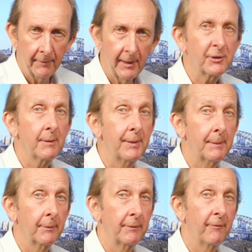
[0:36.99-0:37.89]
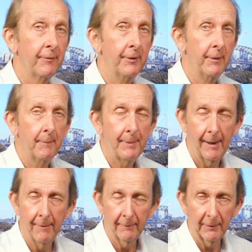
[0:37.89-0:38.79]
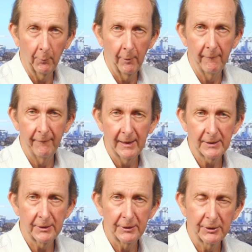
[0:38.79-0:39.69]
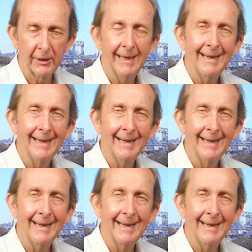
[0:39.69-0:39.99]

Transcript: Though some people in the firm apparently were investors